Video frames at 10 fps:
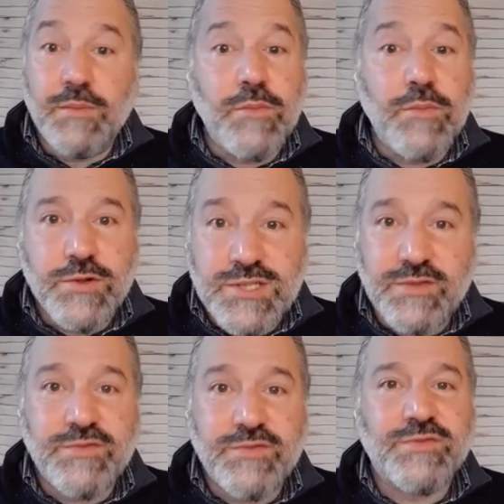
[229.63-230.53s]

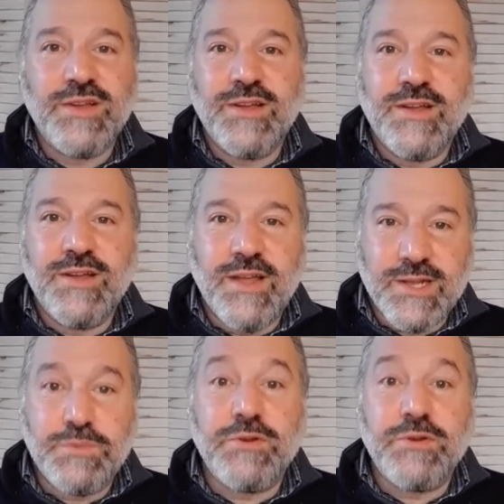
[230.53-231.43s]
immersive
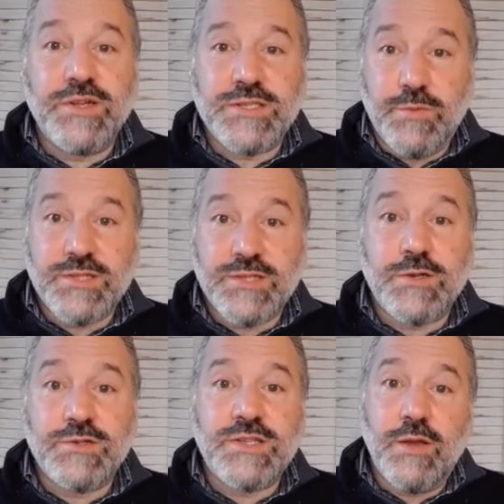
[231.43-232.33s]
experience that we
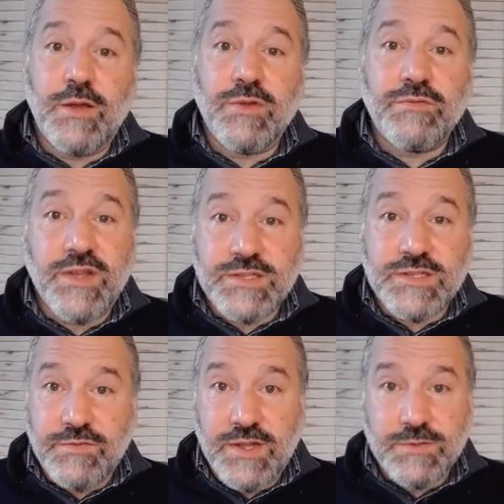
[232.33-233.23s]
associate with
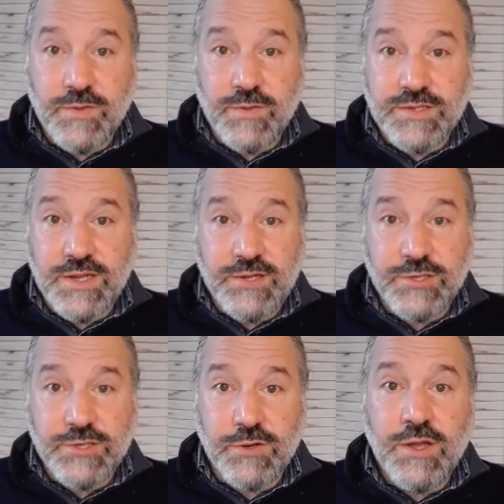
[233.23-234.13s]
face-to-face
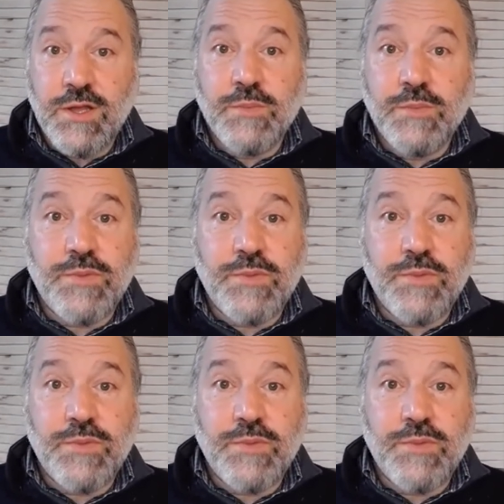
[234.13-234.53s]
residential.